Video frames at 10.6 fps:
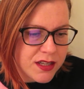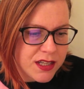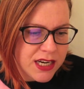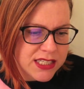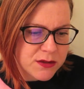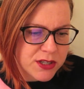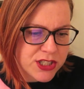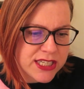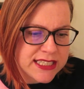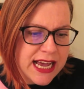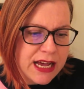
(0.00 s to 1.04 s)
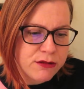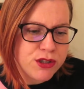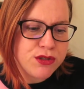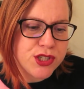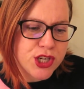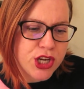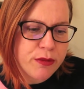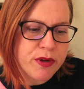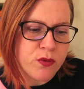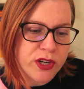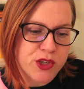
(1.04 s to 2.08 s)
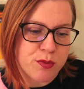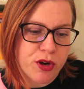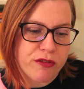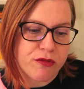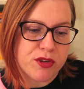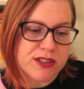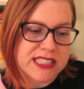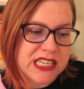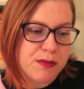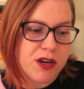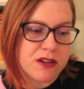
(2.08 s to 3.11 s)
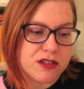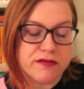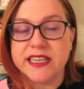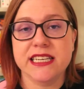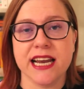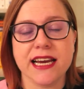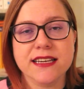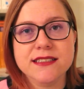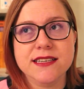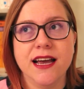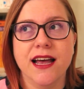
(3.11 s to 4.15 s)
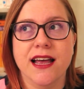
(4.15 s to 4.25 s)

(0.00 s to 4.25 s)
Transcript: The next question is, how do you determine which book from your TBR to read next?